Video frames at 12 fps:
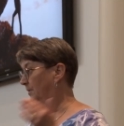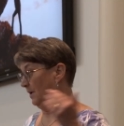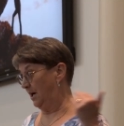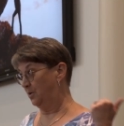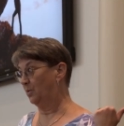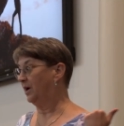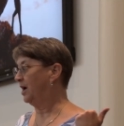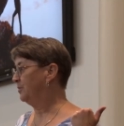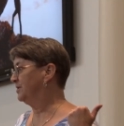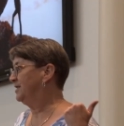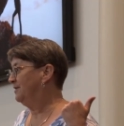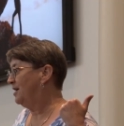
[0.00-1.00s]
like when I
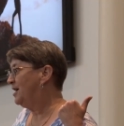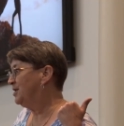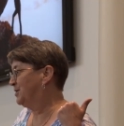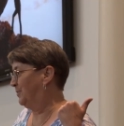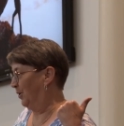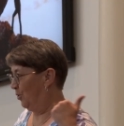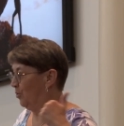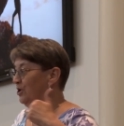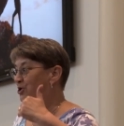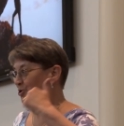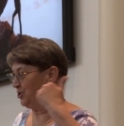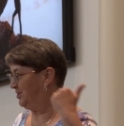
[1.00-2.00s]
was in the hospital,
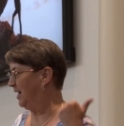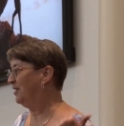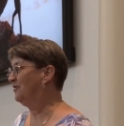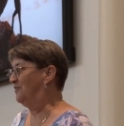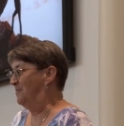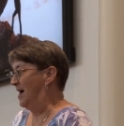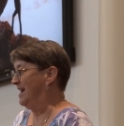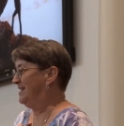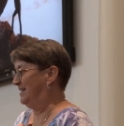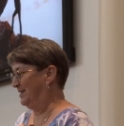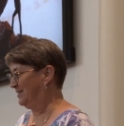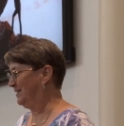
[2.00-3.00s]
what your state of
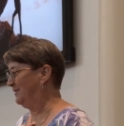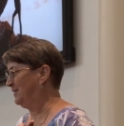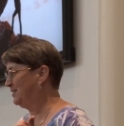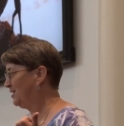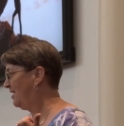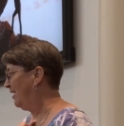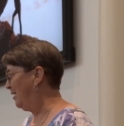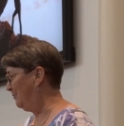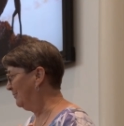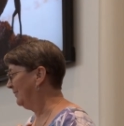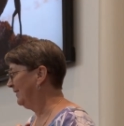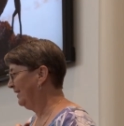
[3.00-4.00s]
mind is at the
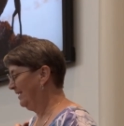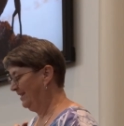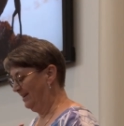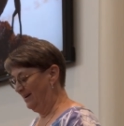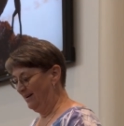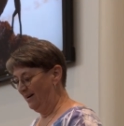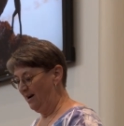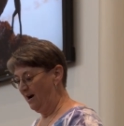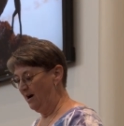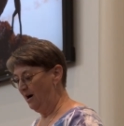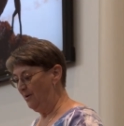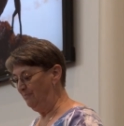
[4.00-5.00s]
time.
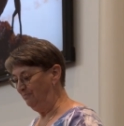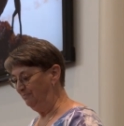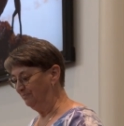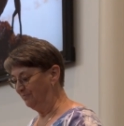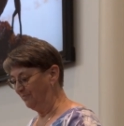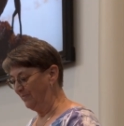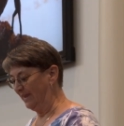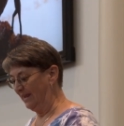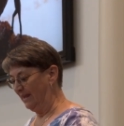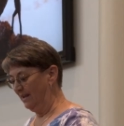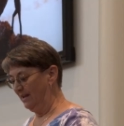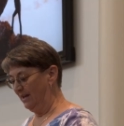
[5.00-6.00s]
Um,
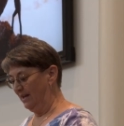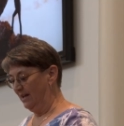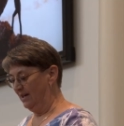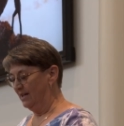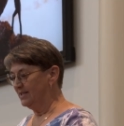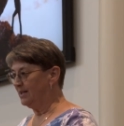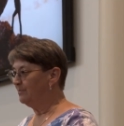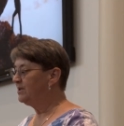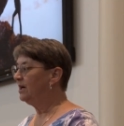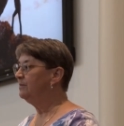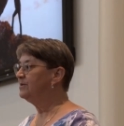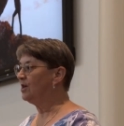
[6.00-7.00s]

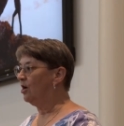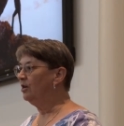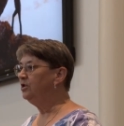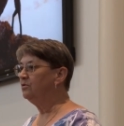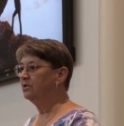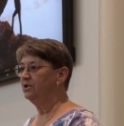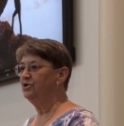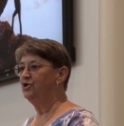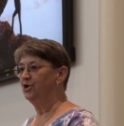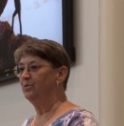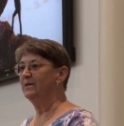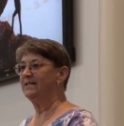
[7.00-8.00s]
Sometimes all you can
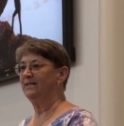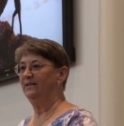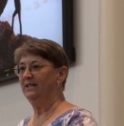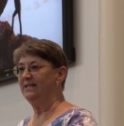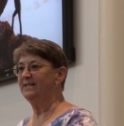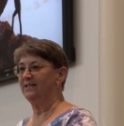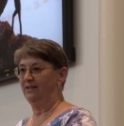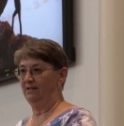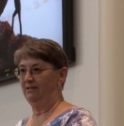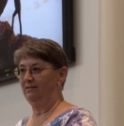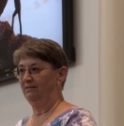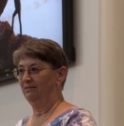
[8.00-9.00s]
do is listen.
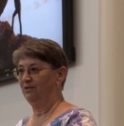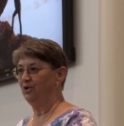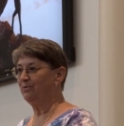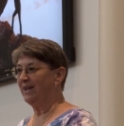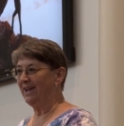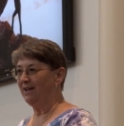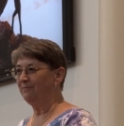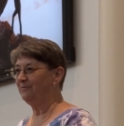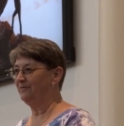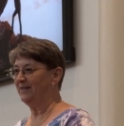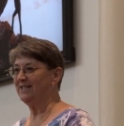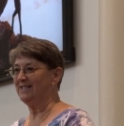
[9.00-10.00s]
You can't
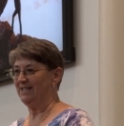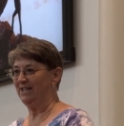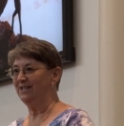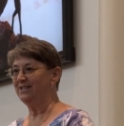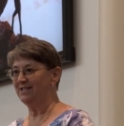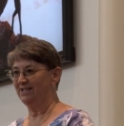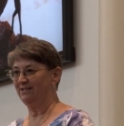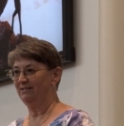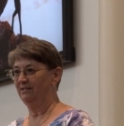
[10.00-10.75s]
fix it.